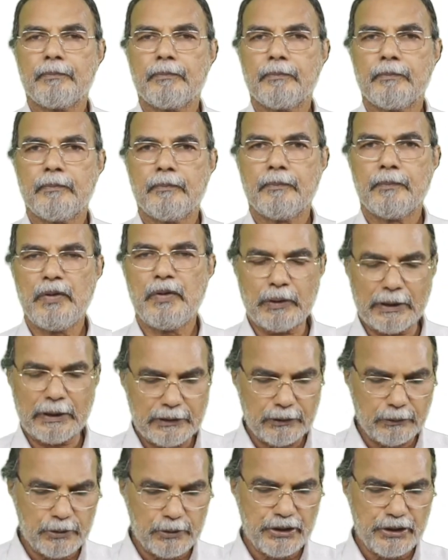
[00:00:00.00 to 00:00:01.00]
Look at the
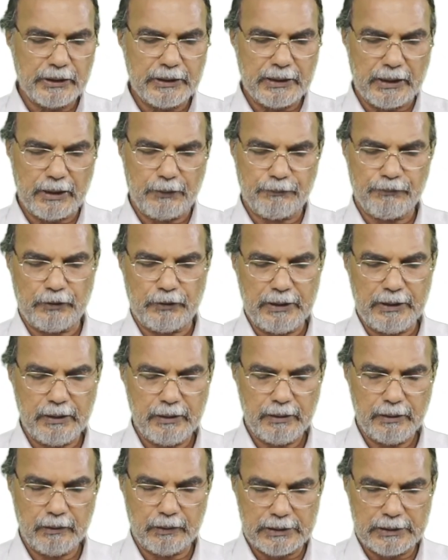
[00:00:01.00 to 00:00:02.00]
question carefully.
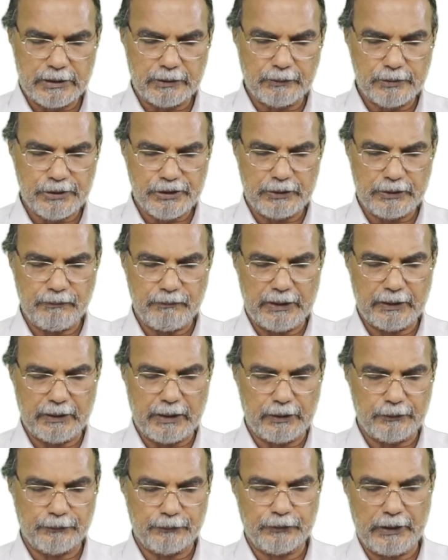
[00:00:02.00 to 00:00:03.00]
Look at the question very
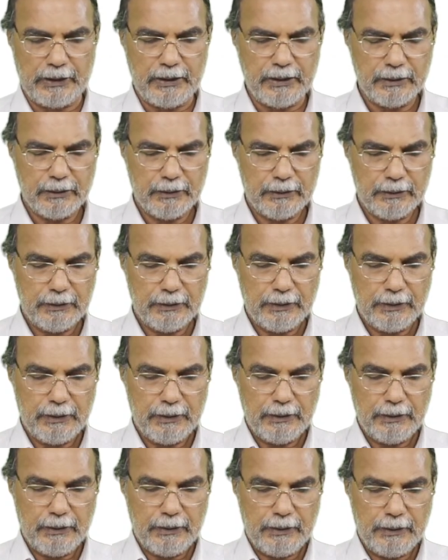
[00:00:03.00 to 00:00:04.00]
carefully.
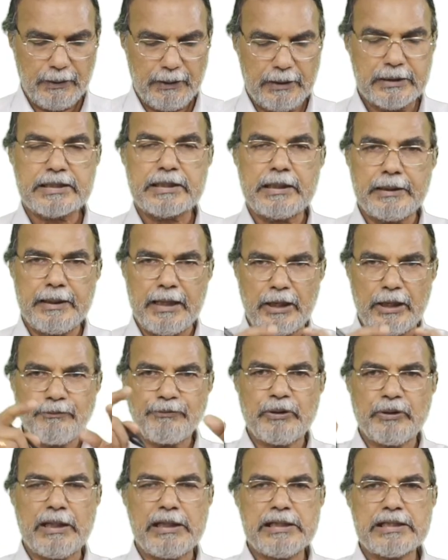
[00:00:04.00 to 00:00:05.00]
It's a
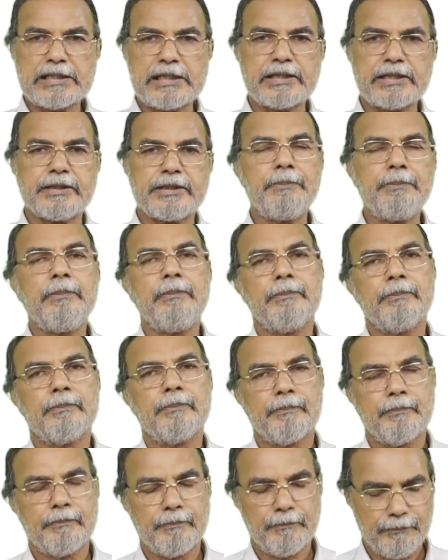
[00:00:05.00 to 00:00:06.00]
diphenyl system,
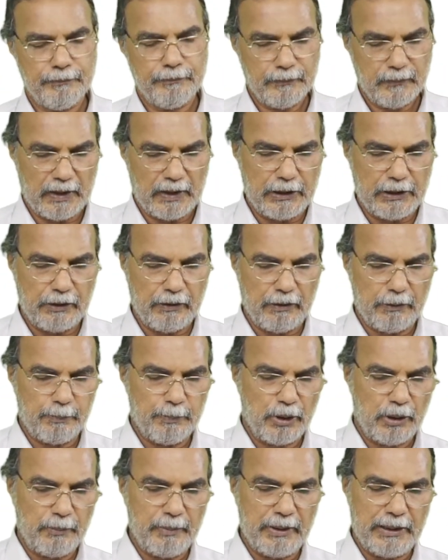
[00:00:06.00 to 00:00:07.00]
and you have
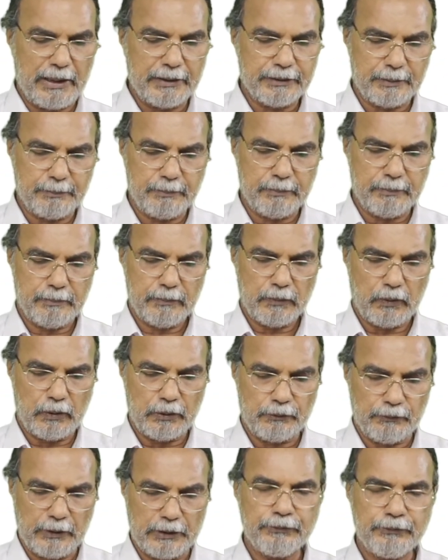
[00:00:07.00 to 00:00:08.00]
bromine atom on
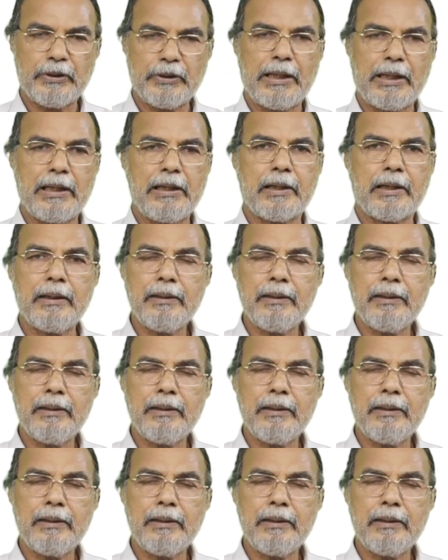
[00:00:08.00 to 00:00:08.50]
one phenyl ring.